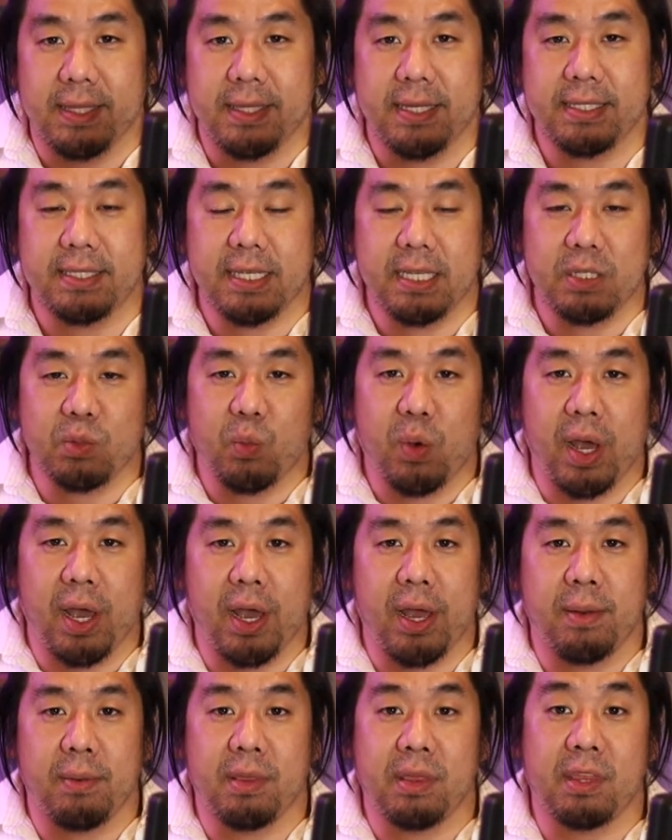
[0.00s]
This is
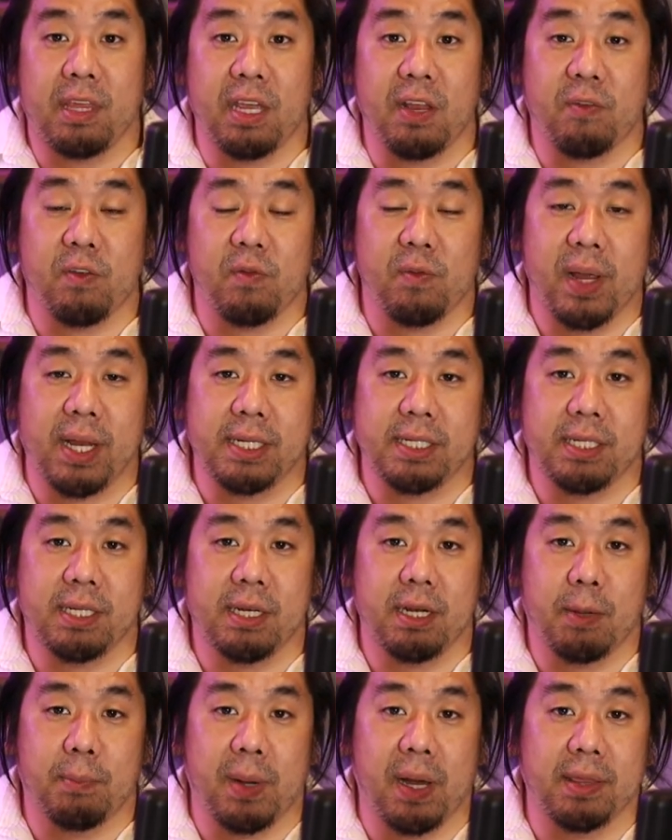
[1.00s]
when the
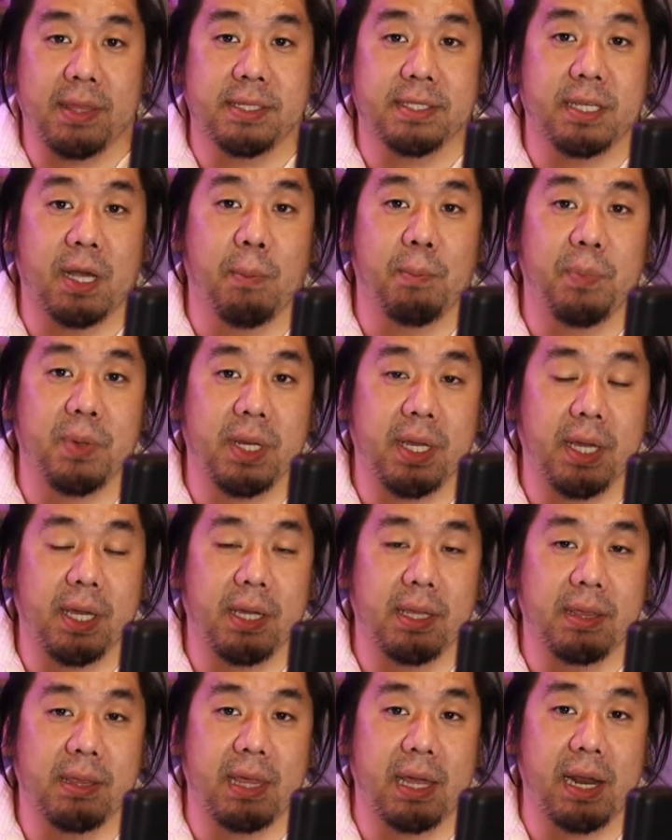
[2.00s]
information about this
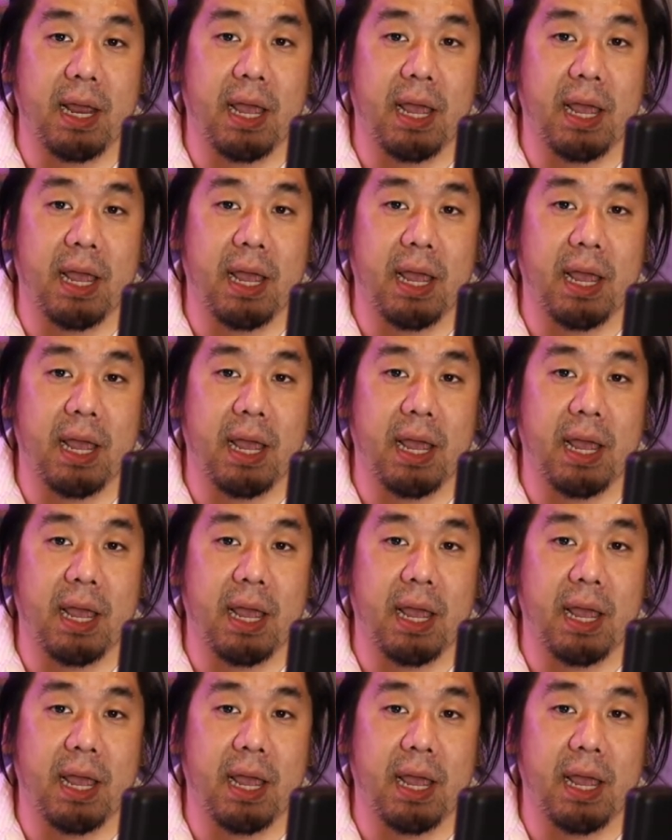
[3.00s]
company that I